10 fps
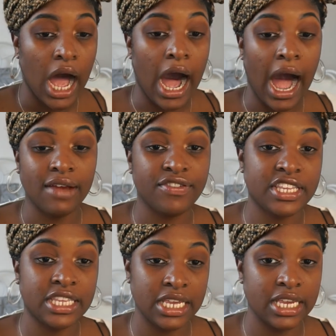I've
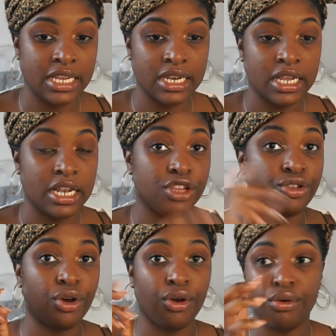seen
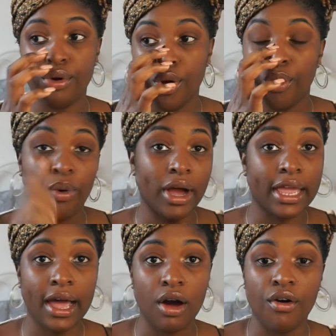Lizzo work
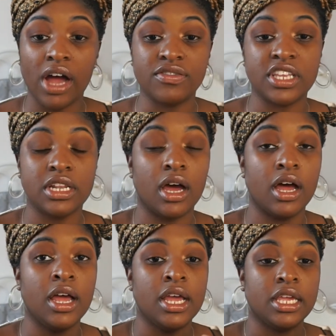out. I've seen
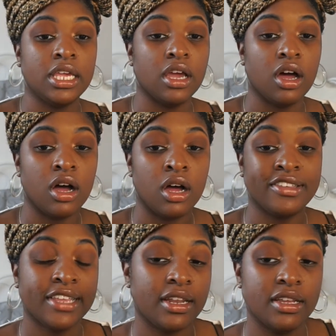her eat her
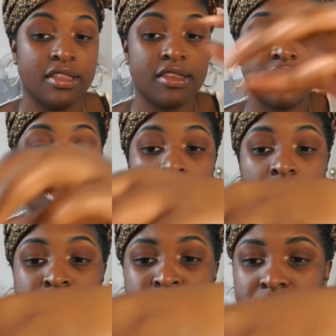salads and her